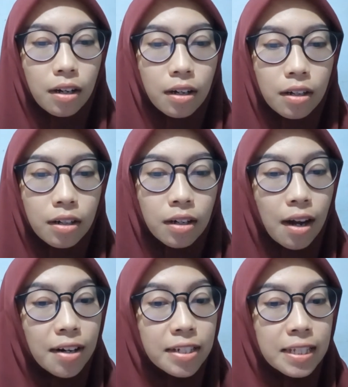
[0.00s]

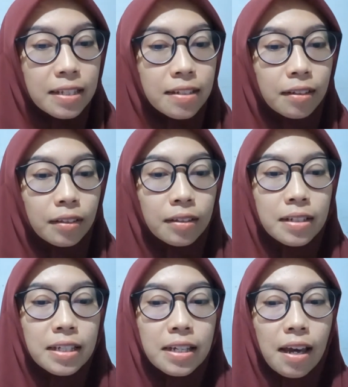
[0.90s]

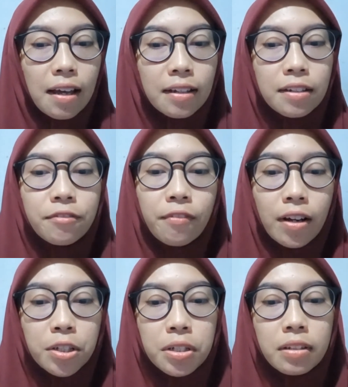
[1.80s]
artistically and
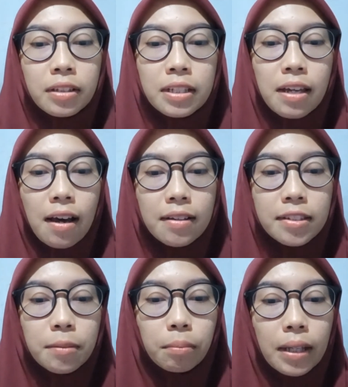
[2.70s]
functionally as
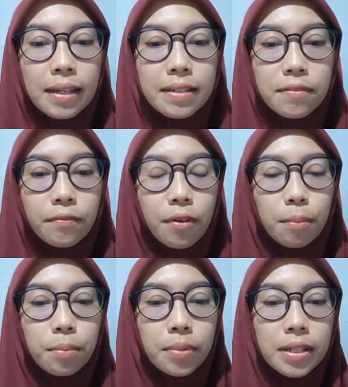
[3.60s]
the place for
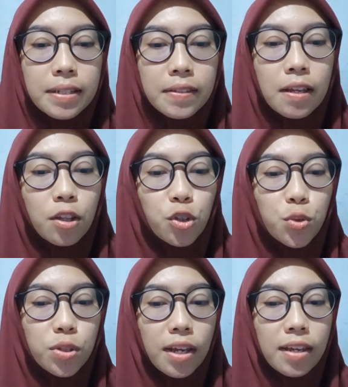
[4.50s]
Buddhists to
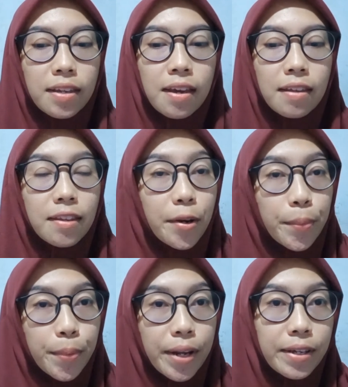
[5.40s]
say their
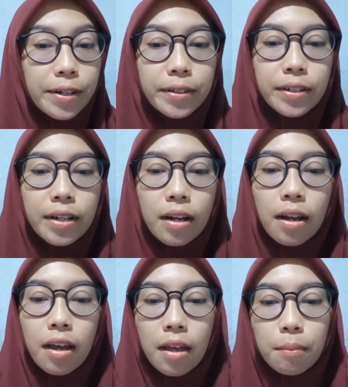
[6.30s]
prayer.
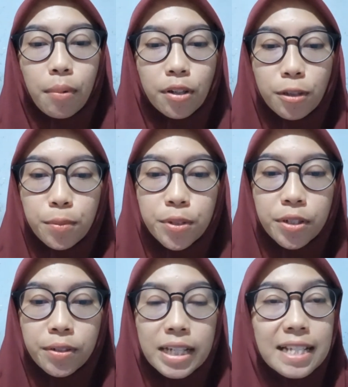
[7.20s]

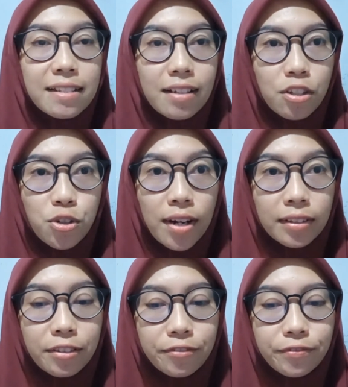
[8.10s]
Borobudur is
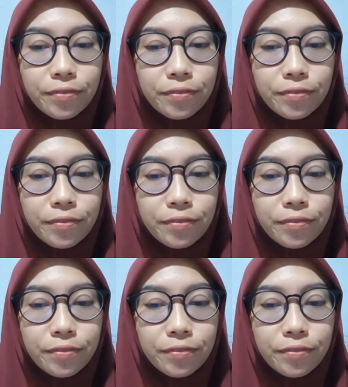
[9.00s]
attractive.